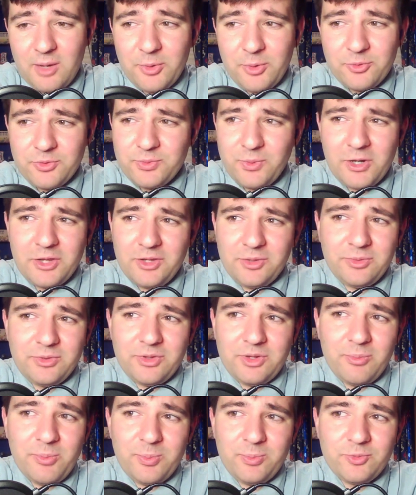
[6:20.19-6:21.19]
It was one of the,
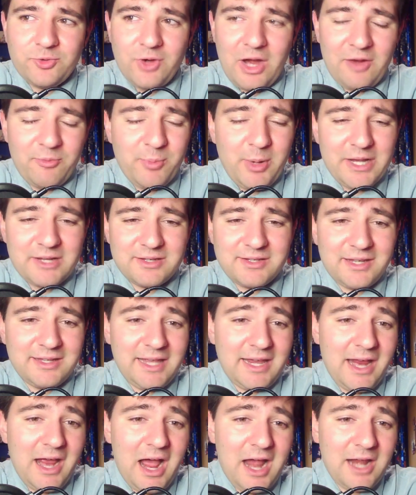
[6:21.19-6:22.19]
the draft picks that
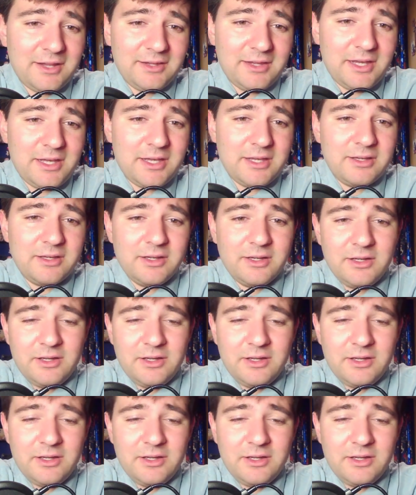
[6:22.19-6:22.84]
they got in the